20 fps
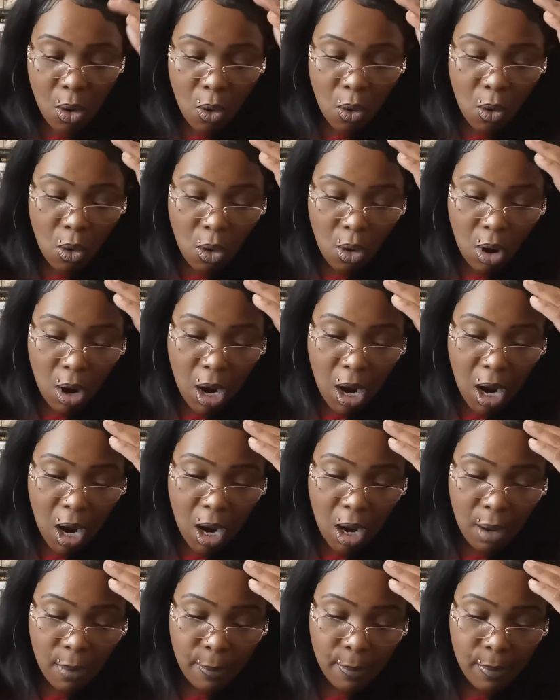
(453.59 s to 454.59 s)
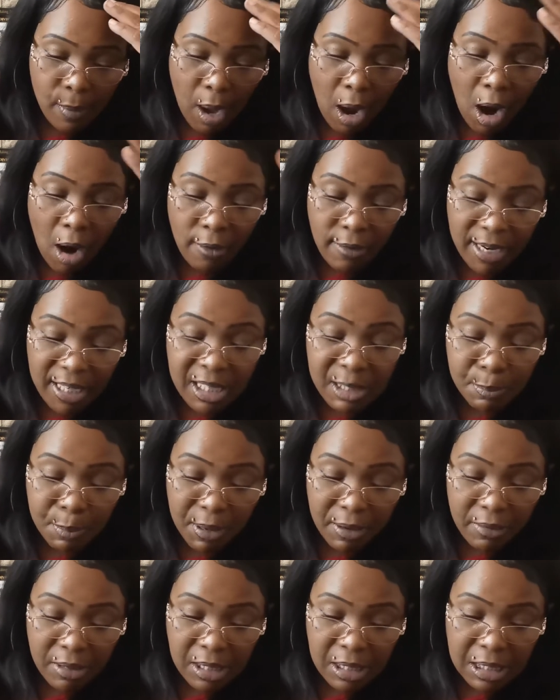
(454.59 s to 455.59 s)
or are
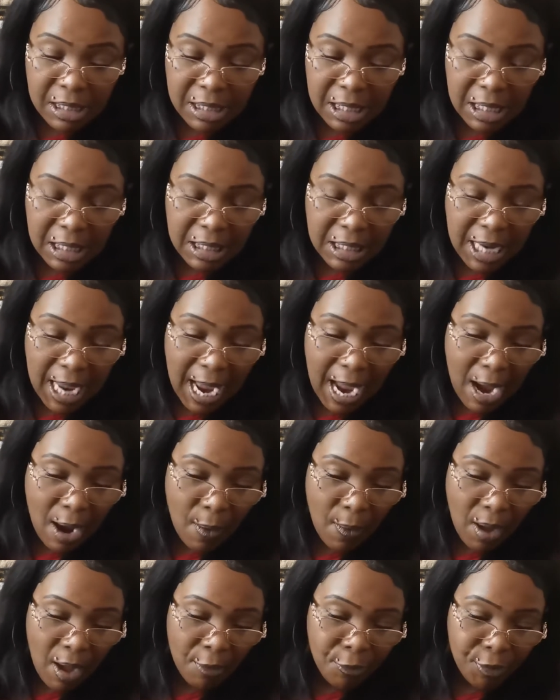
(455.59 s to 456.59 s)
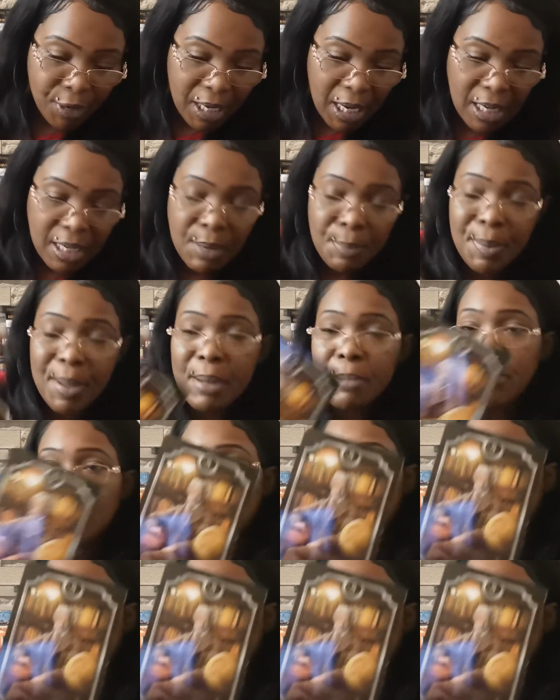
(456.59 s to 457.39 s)
experiencing now. I feel like you're being